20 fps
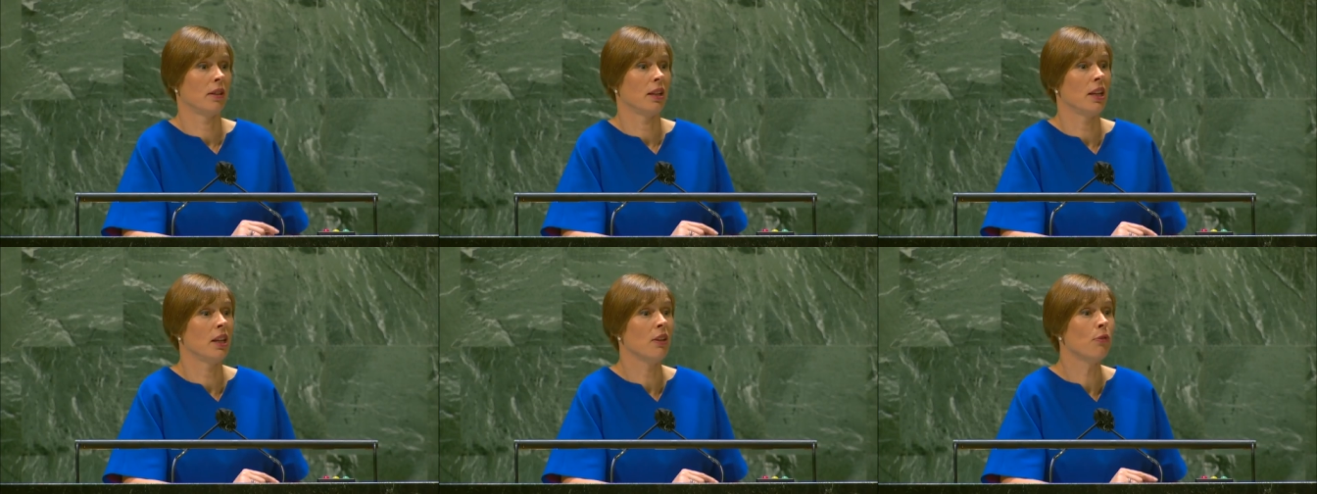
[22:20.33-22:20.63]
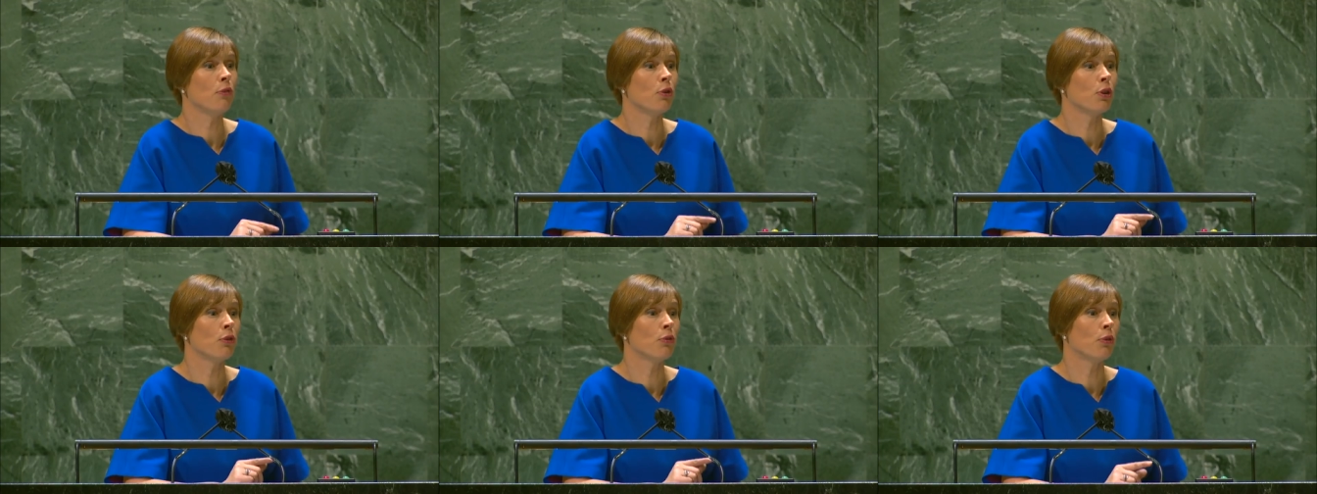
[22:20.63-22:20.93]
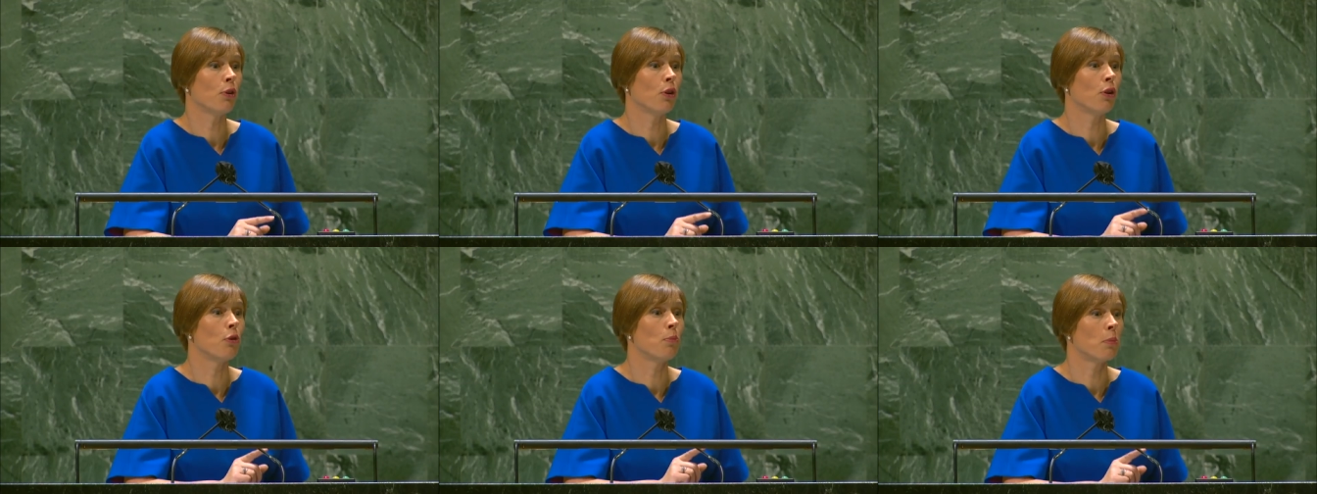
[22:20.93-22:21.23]
if we
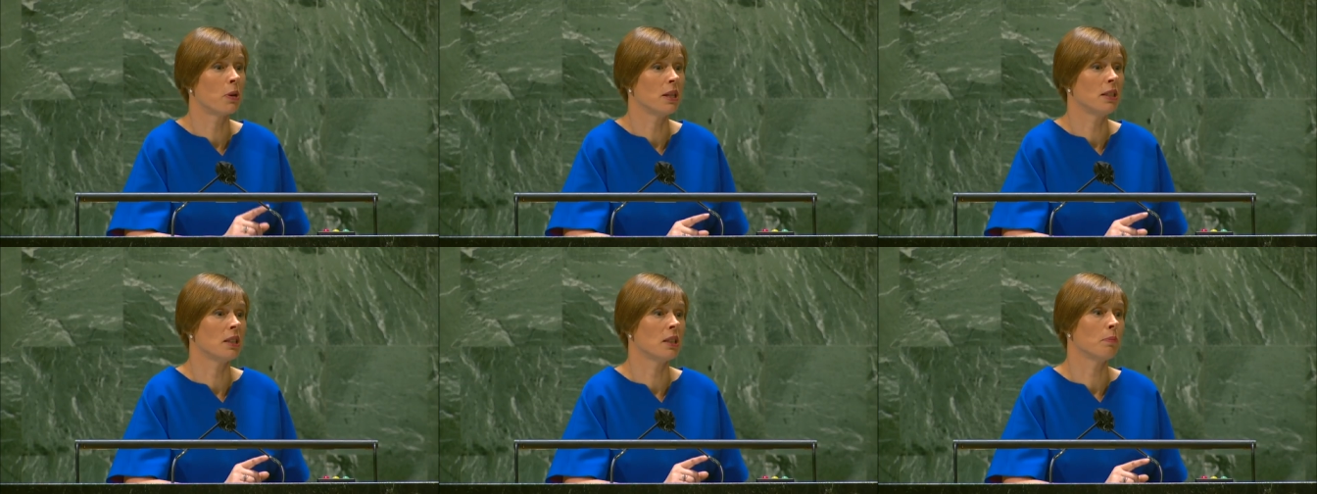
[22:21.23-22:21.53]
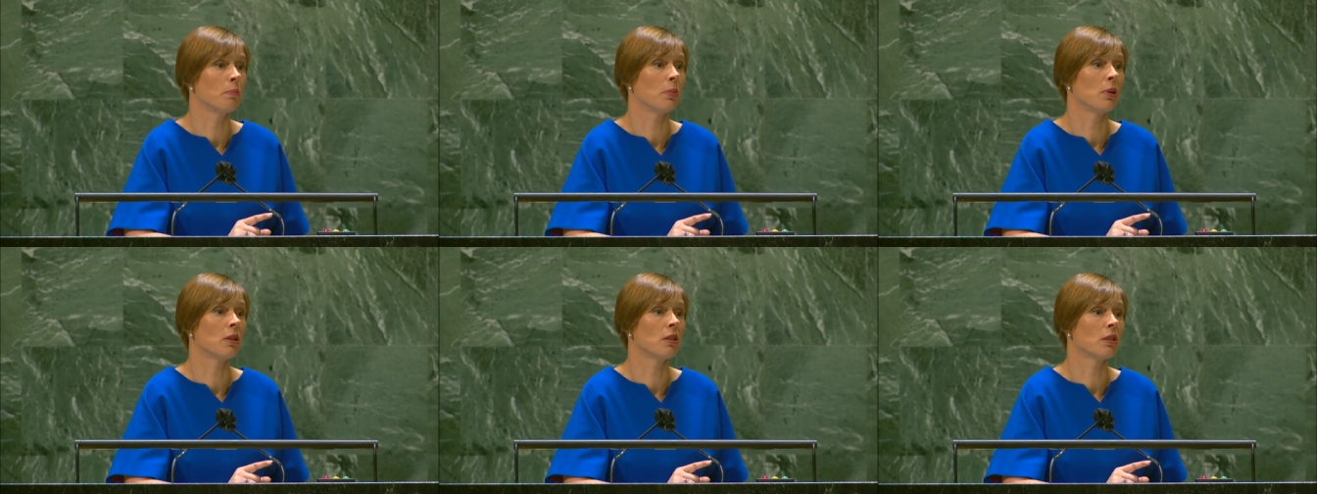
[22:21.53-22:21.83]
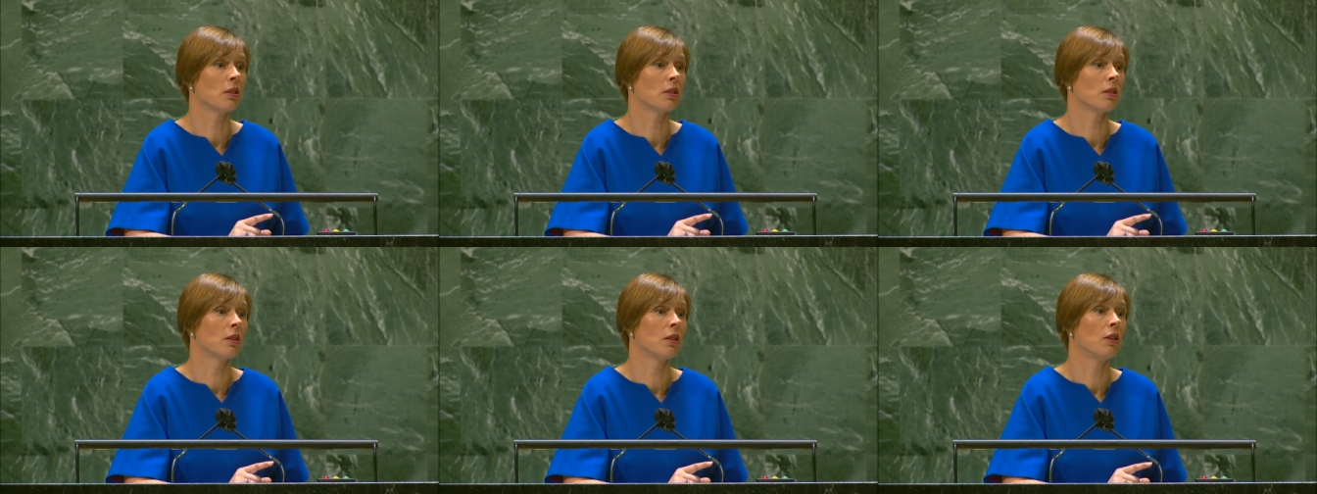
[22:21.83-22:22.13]
follow
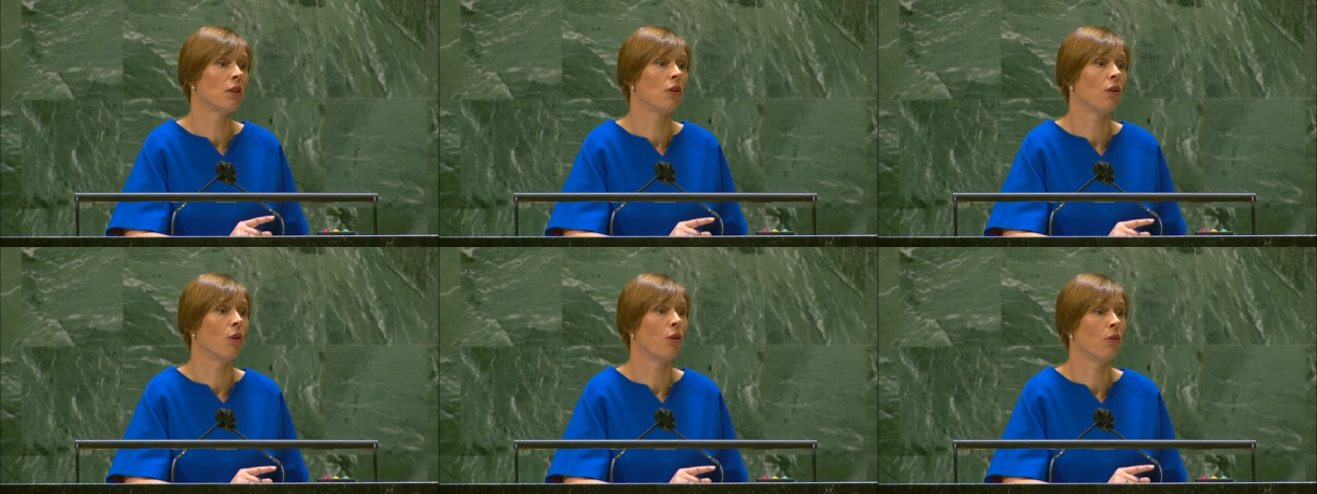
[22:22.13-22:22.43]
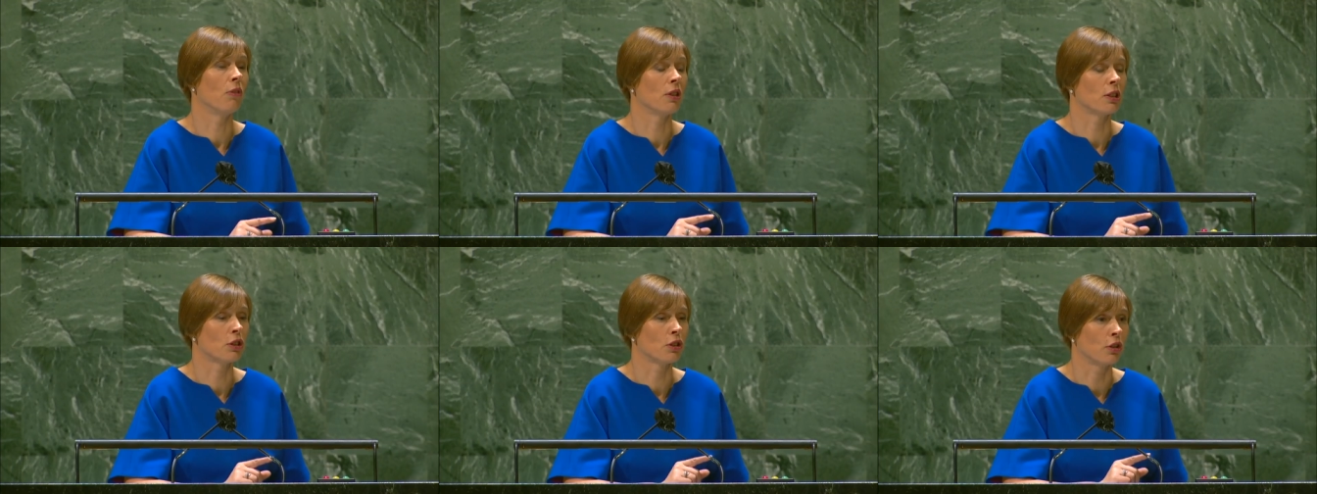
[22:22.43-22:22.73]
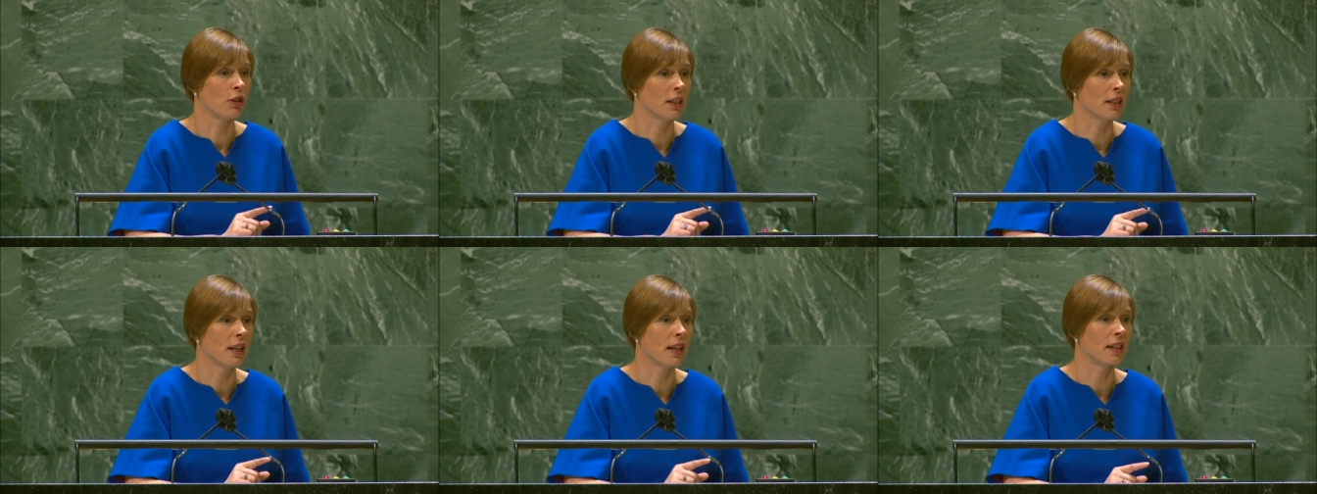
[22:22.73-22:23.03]
principles of the
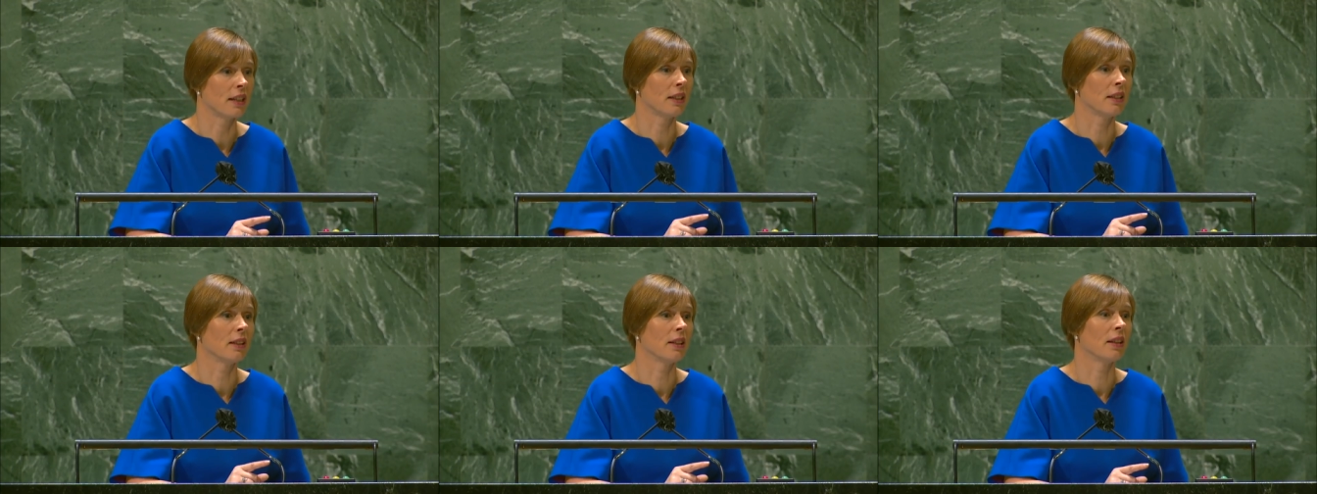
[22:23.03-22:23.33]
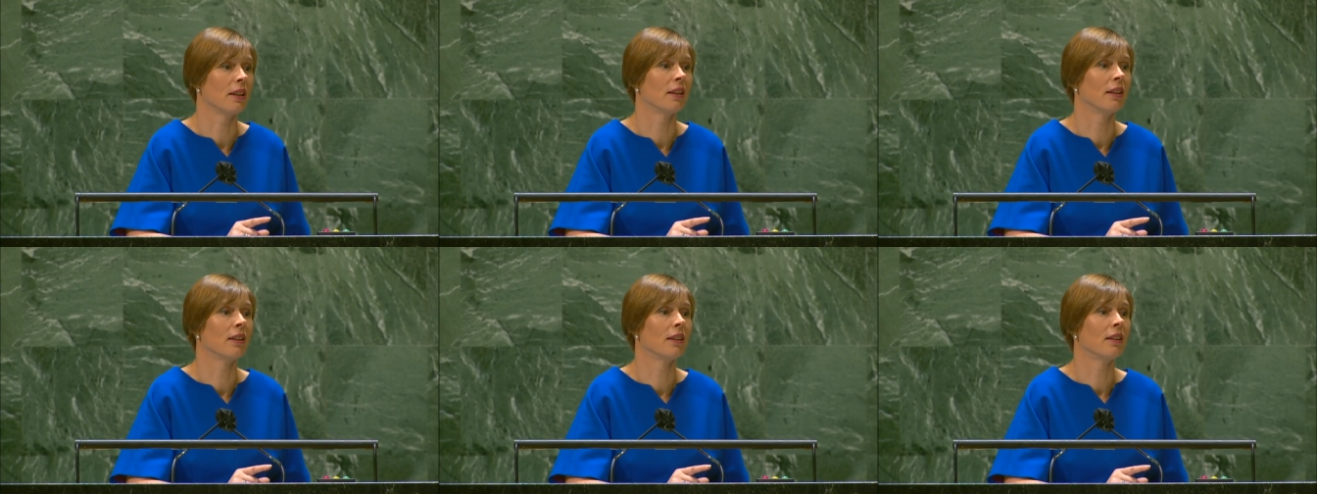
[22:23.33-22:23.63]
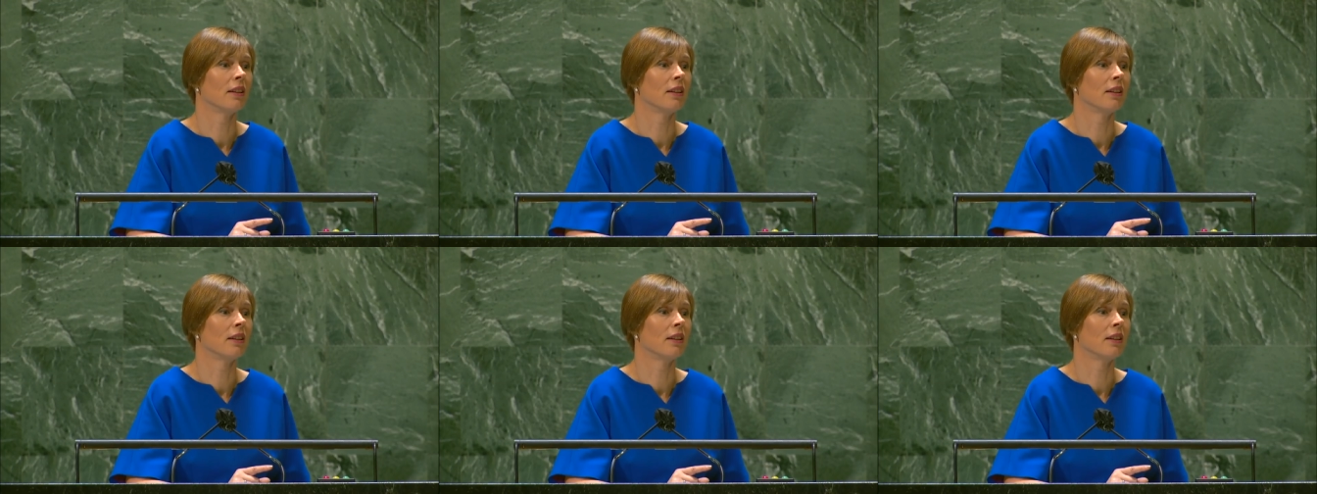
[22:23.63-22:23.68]
solidarity